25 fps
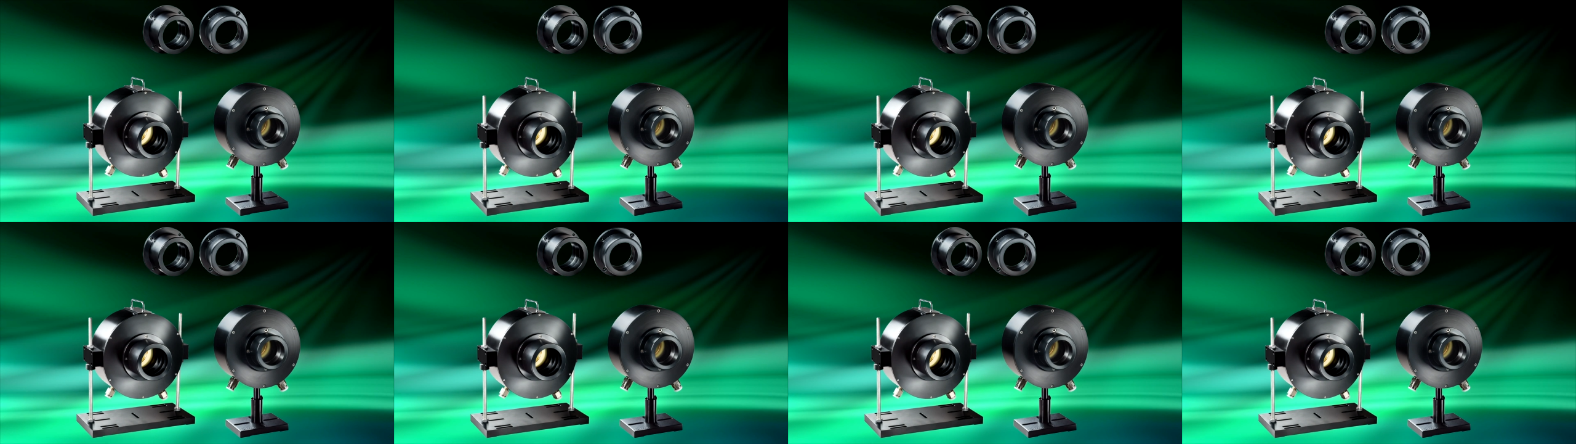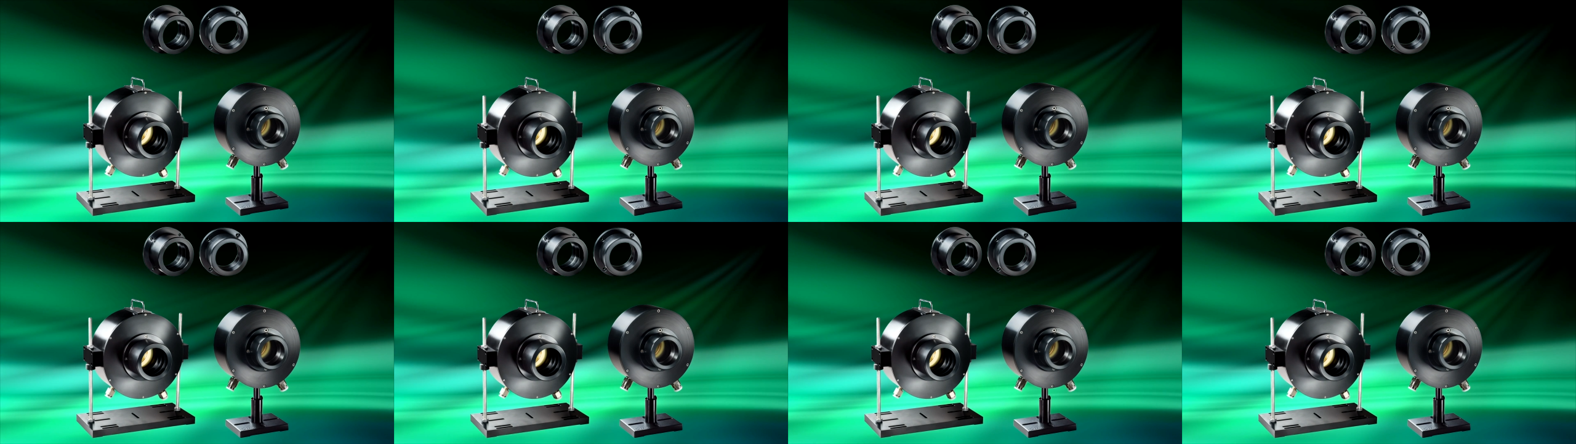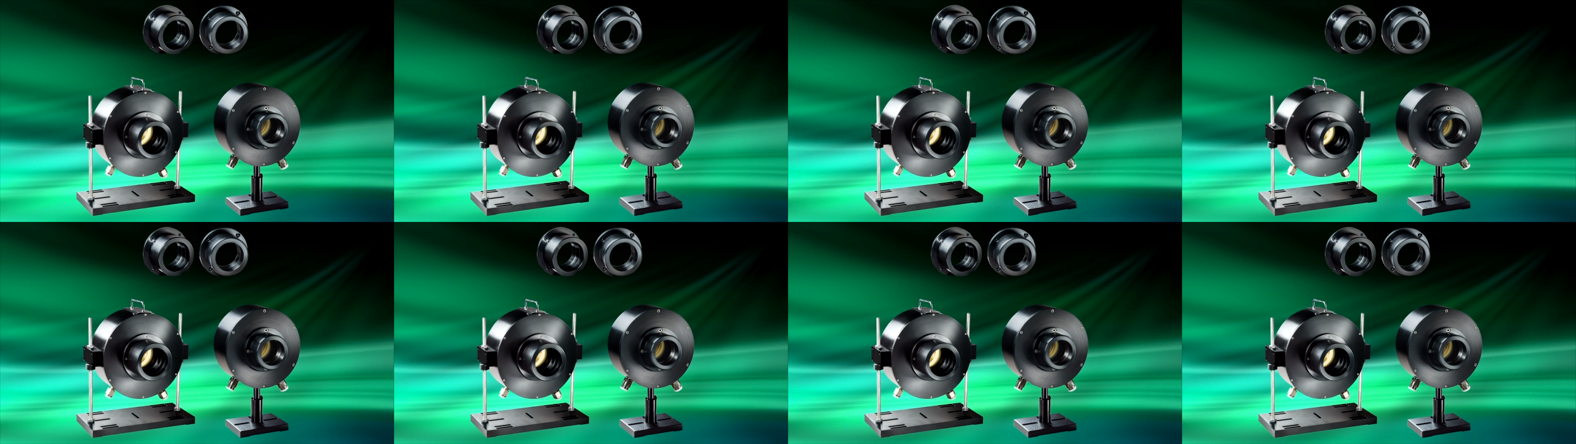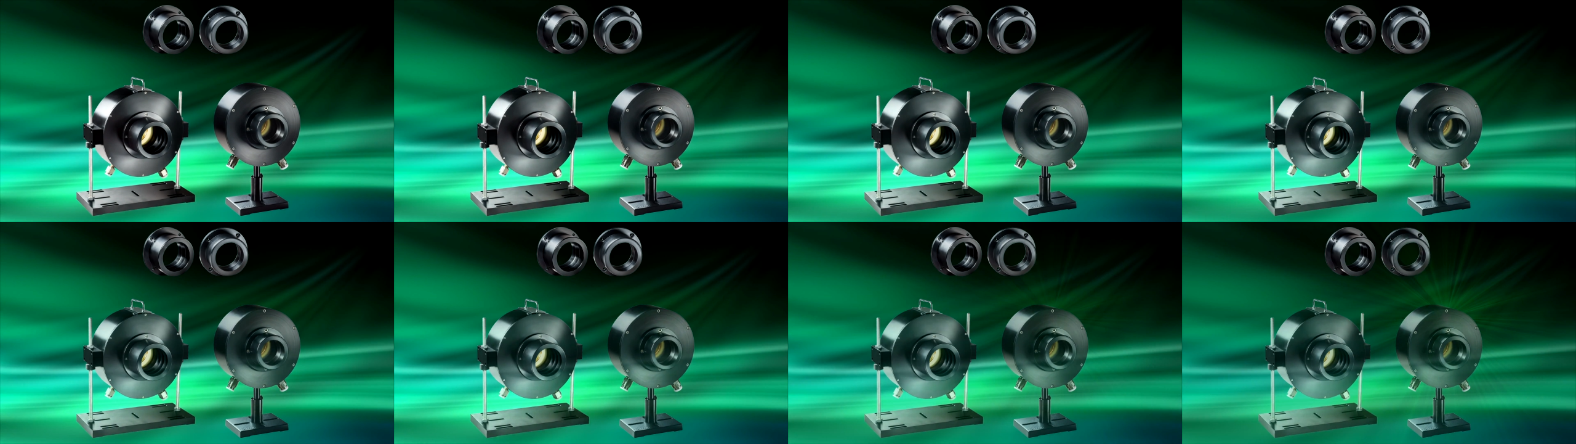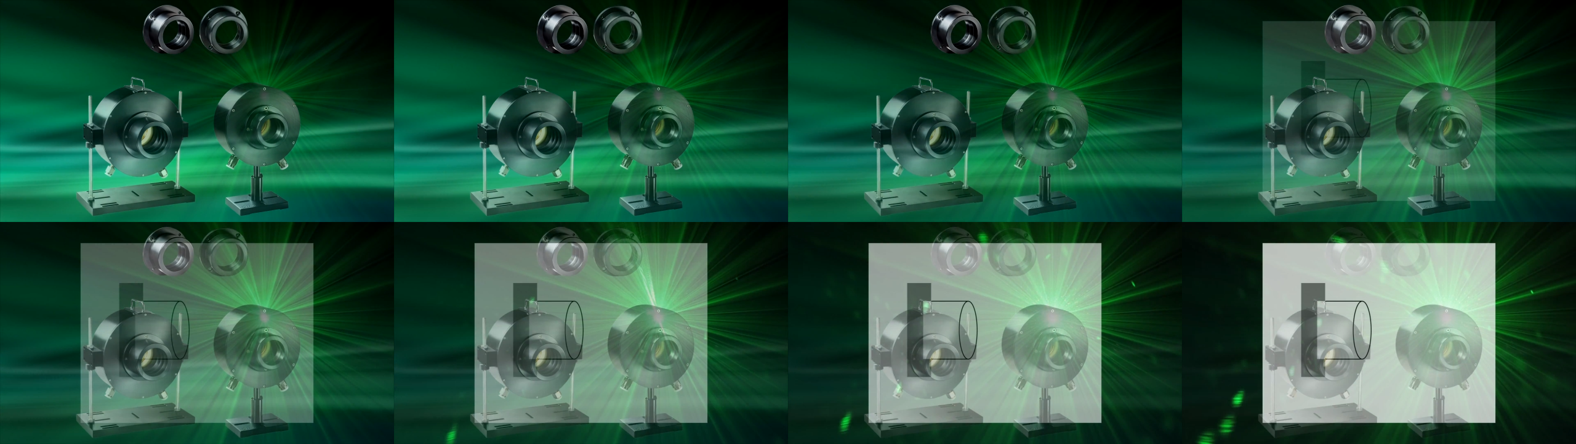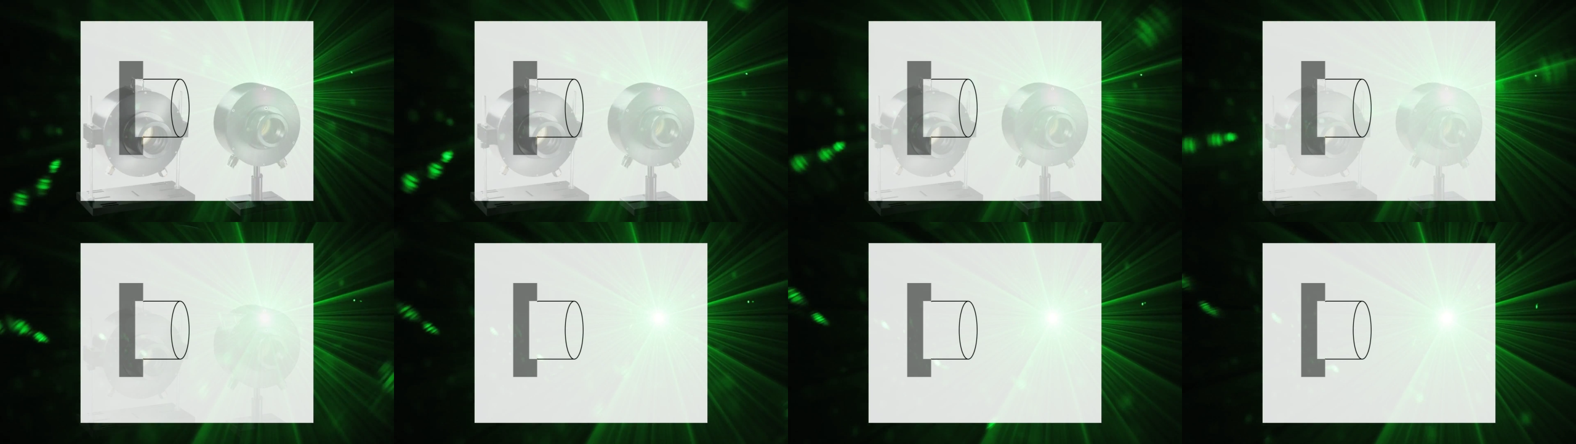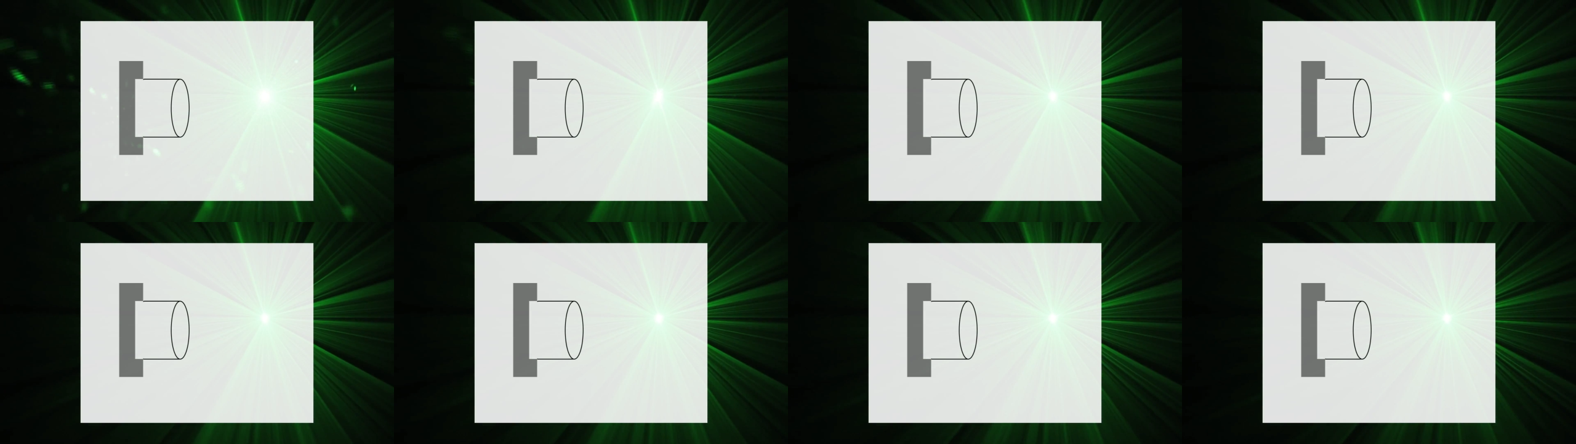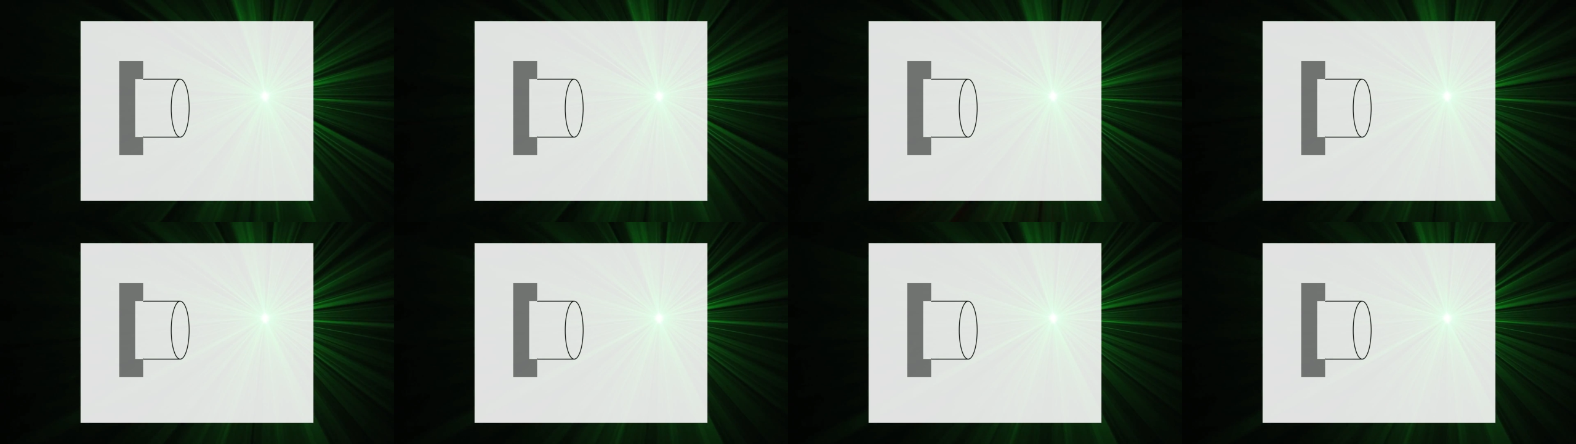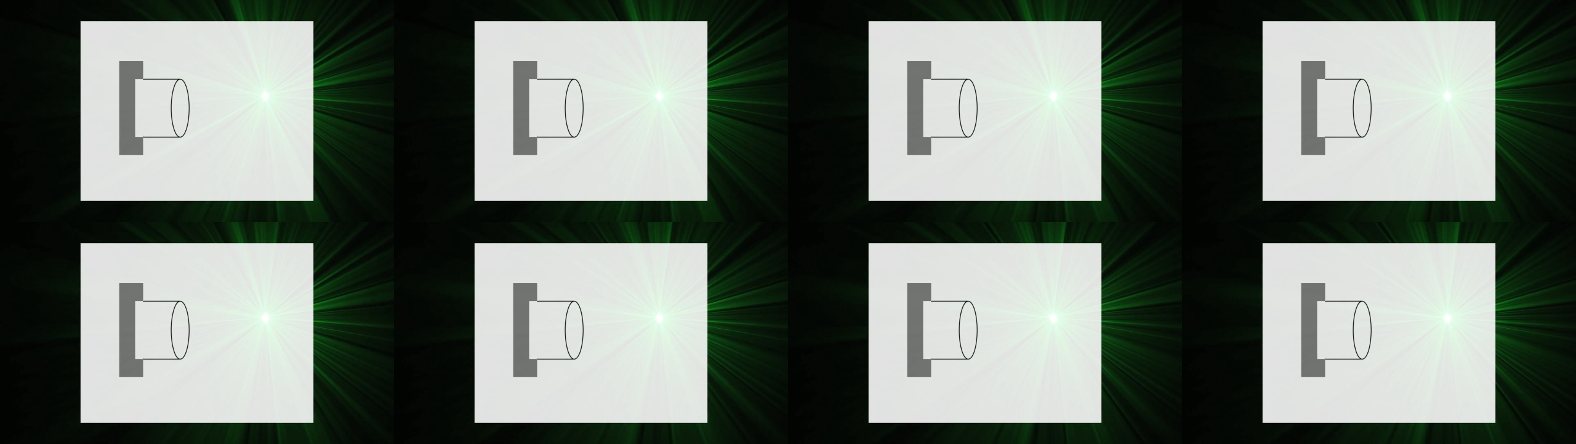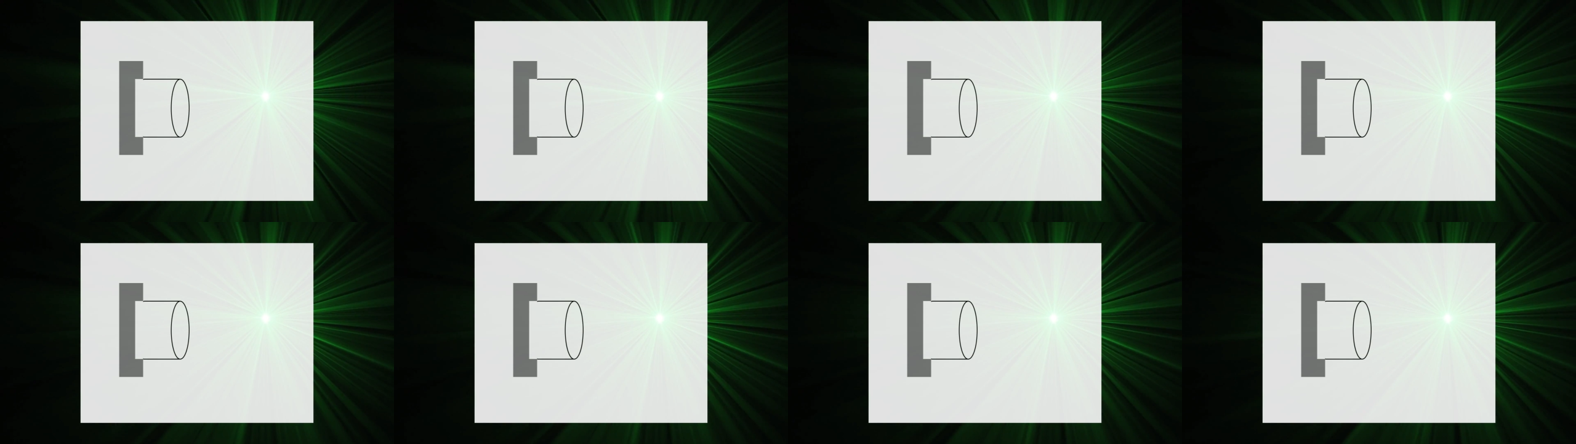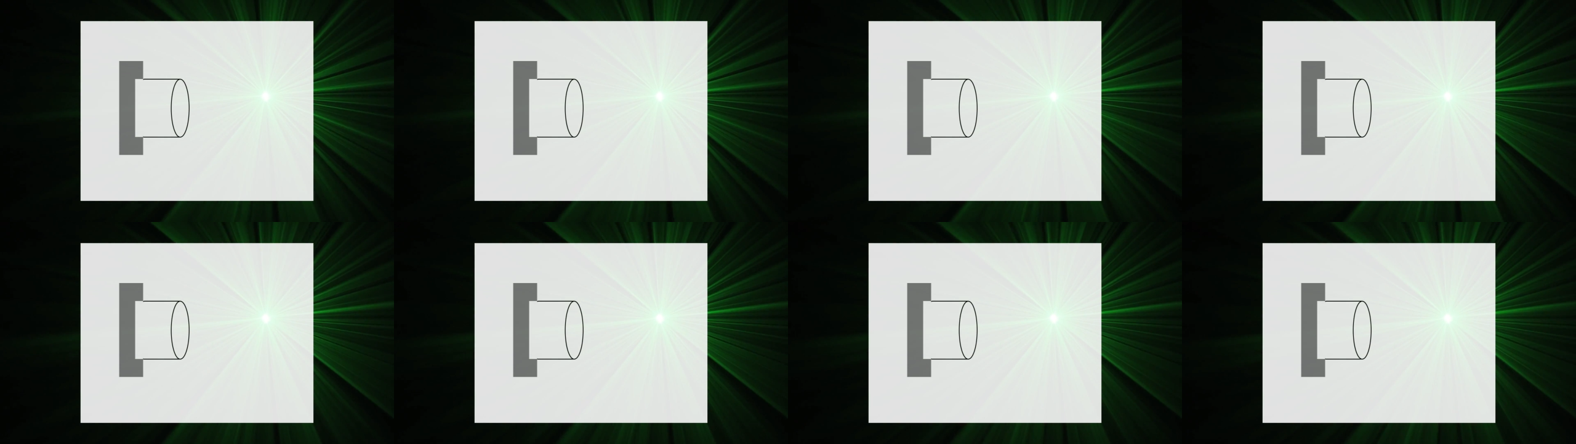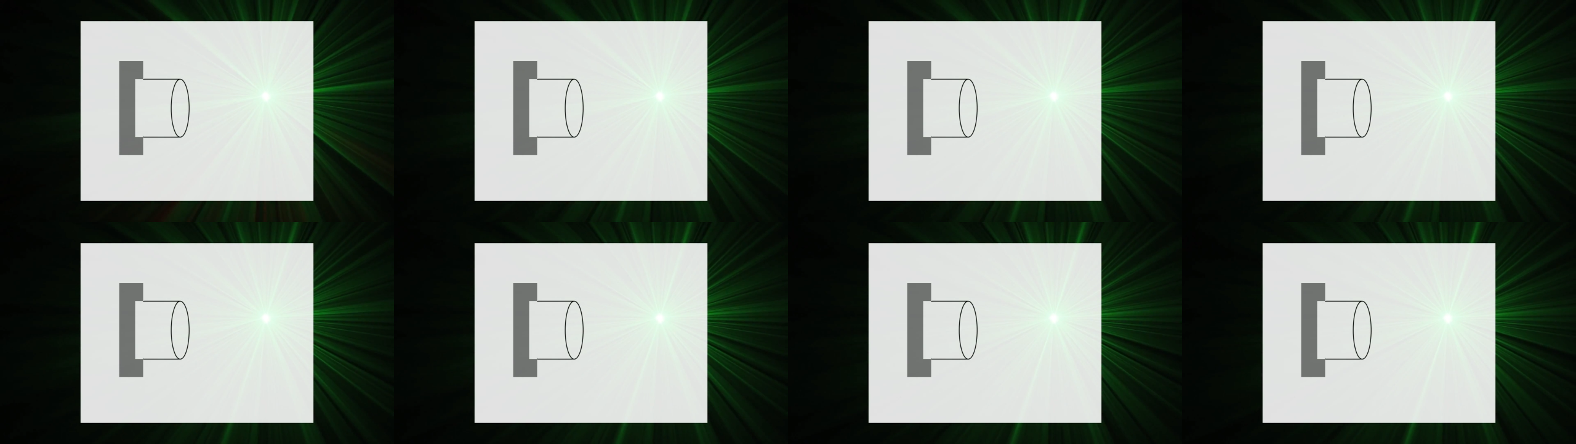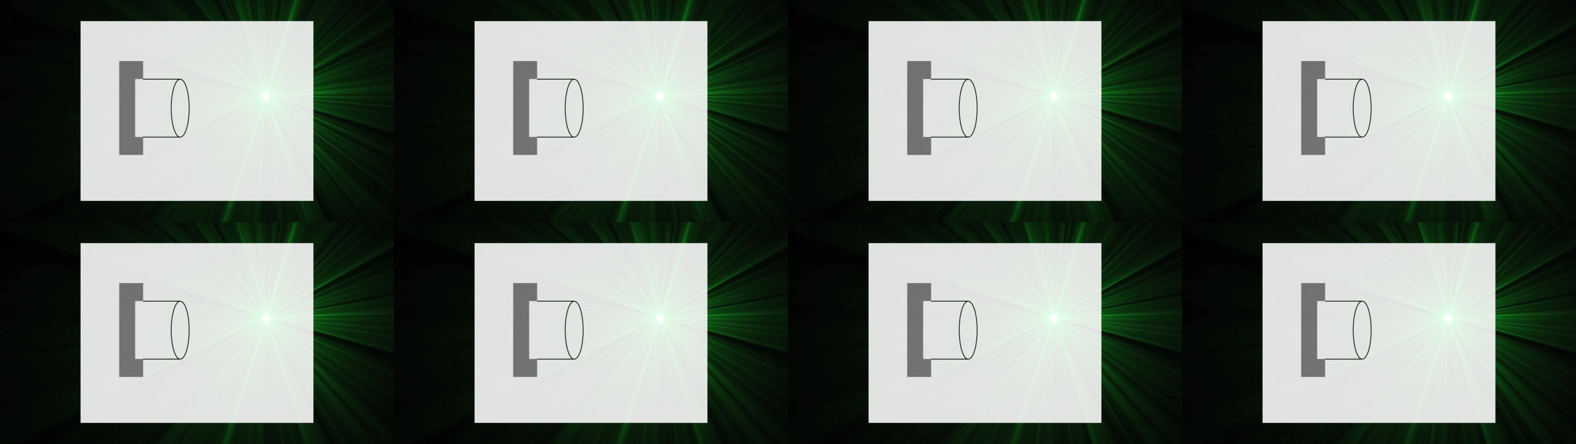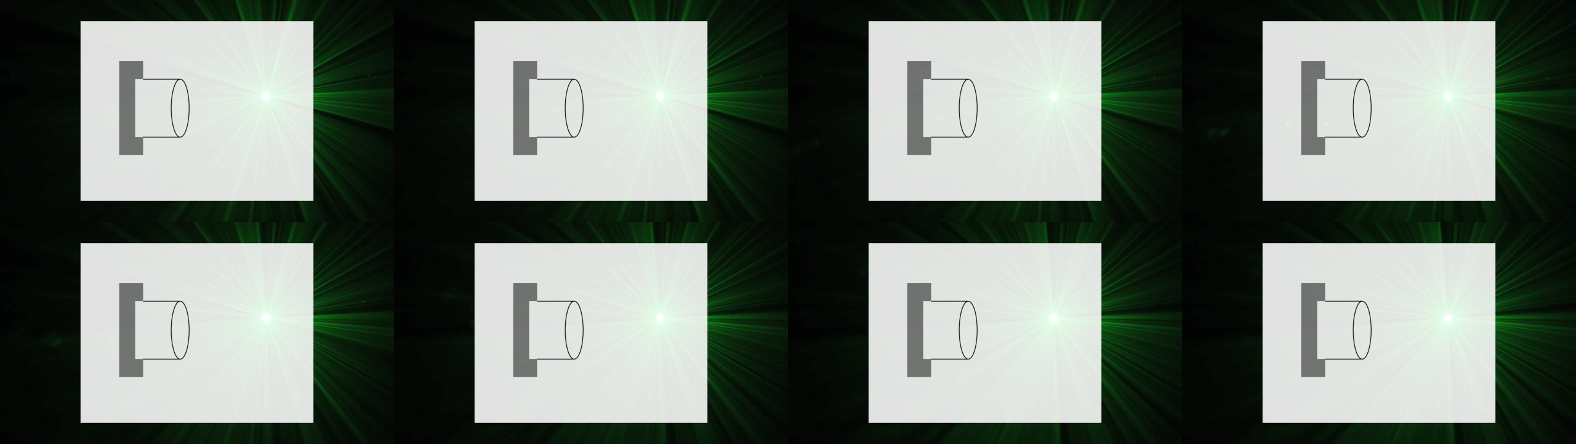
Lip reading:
No face is visible, so there are no lips to read.